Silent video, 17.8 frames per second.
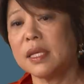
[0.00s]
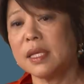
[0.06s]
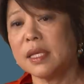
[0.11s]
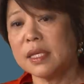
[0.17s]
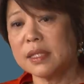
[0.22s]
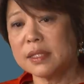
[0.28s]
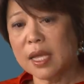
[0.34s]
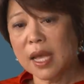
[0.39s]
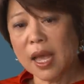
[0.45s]

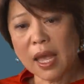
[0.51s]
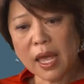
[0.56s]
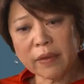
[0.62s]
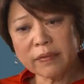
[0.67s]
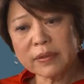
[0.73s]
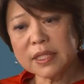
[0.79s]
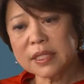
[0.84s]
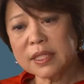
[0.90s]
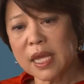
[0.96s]
He said, I
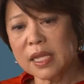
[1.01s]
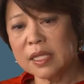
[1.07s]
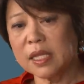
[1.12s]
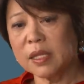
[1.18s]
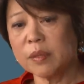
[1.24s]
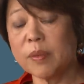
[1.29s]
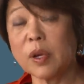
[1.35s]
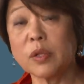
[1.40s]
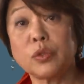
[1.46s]
have this
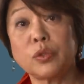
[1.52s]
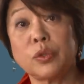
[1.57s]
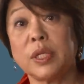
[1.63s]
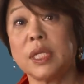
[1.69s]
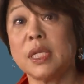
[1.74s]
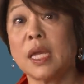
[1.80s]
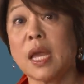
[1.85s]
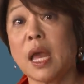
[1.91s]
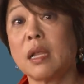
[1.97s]
idea about
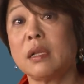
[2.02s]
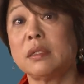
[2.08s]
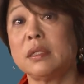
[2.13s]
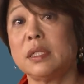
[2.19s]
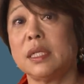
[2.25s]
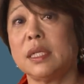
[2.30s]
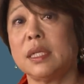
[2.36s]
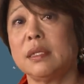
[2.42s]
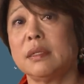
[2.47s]
treating
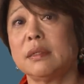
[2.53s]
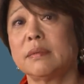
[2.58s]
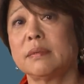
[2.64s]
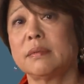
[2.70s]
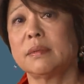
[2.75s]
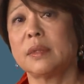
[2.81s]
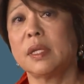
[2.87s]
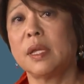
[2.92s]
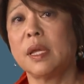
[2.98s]
allergy
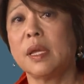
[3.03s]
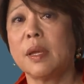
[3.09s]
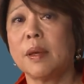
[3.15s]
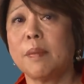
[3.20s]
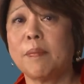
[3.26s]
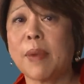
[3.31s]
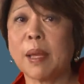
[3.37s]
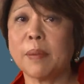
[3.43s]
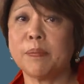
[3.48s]

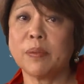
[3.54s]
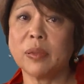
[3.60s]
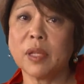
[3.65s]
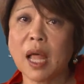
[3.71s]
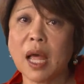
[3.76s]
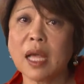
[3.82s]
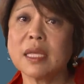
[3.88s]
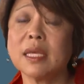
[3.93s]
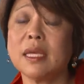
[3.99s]
by
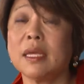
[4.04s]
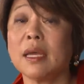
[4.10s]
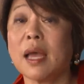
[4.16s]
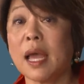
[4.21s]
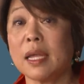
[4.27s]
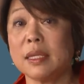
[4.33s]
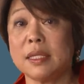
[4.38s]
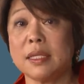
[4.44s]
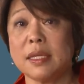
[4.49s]
blocking
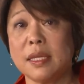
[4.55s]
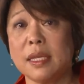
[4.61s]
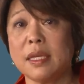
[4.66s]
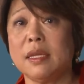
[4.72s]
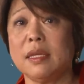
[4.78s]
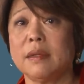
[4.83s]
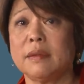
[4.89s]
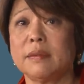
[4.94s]
I G E.